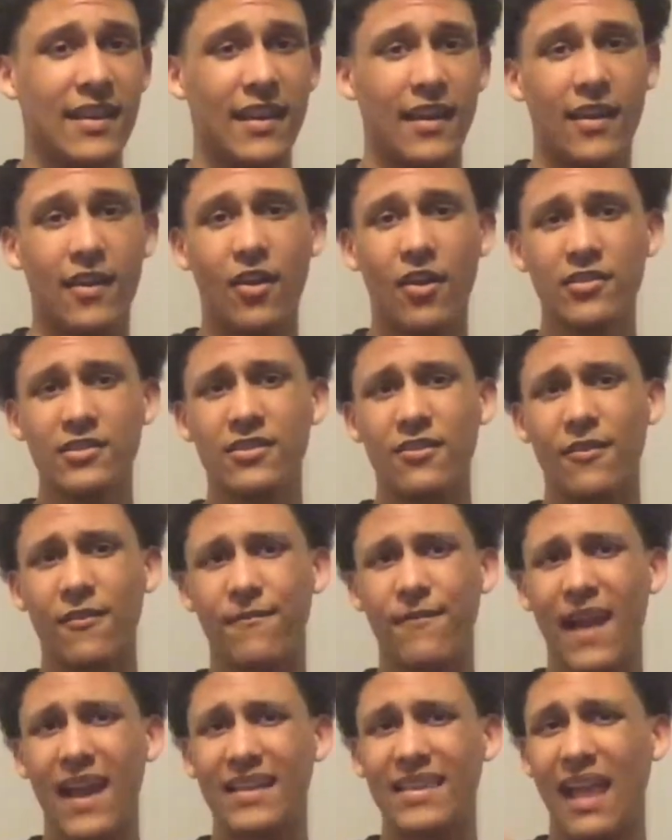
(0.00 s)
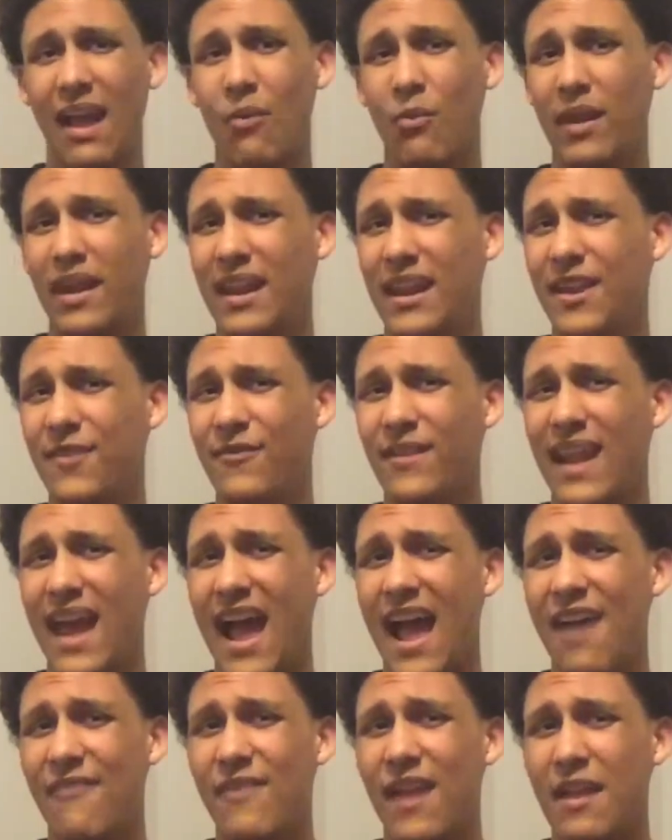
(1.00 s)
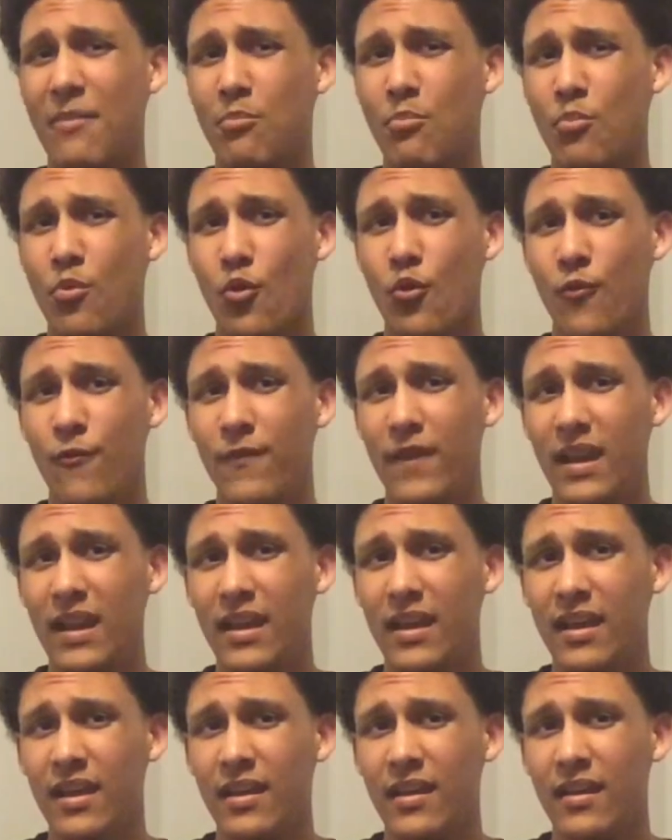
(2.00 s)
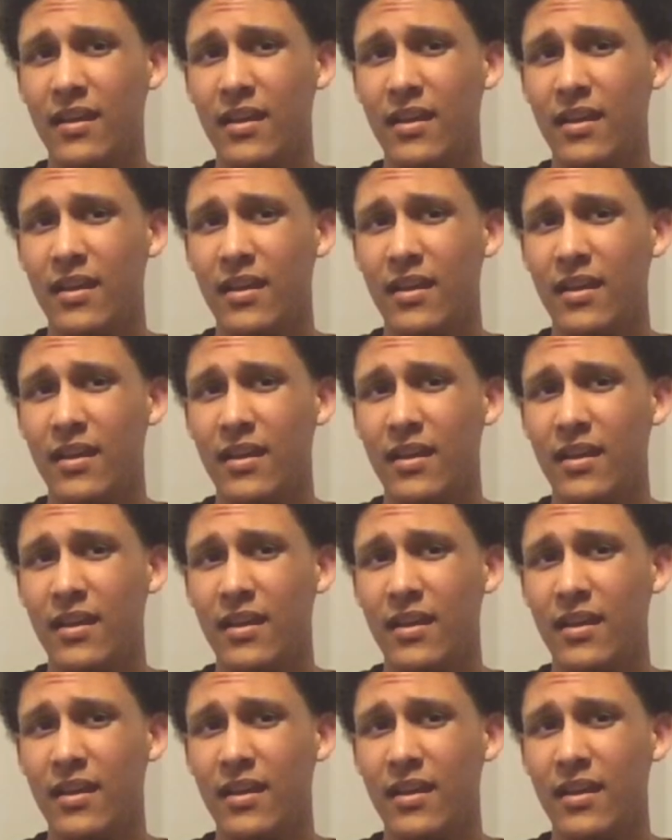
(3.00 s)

And also the fact that we even have a movie